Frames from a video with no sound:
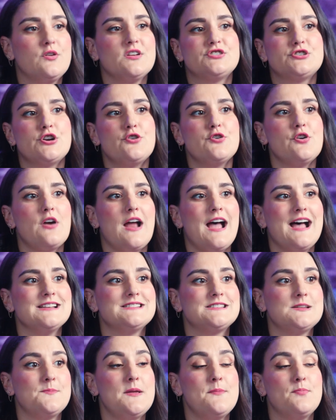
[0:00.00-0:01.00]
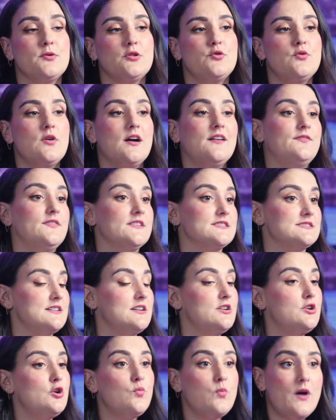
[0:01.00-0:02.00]
You can show your ads to people who have
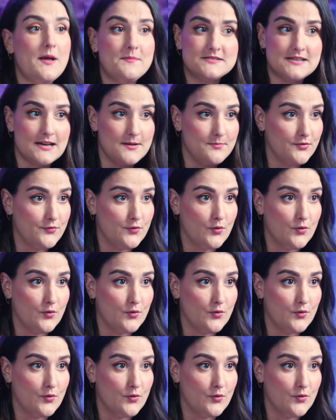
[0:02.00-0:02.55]
visited your website